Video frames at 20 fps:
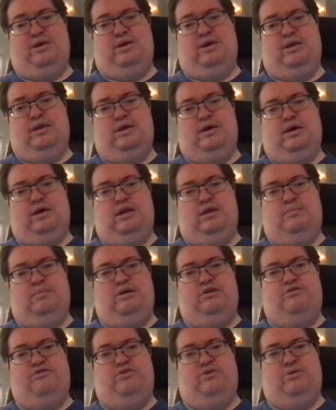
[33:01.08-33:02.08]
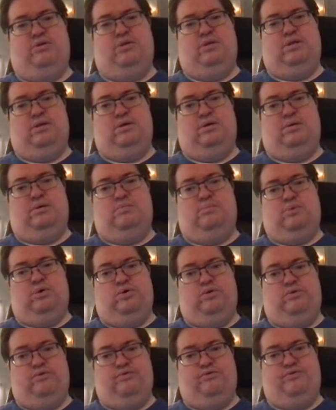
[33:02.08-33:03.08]
in high dimensional
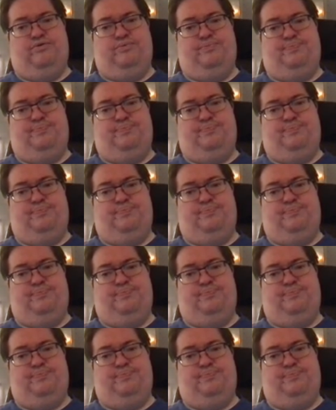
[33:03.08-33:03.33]
models.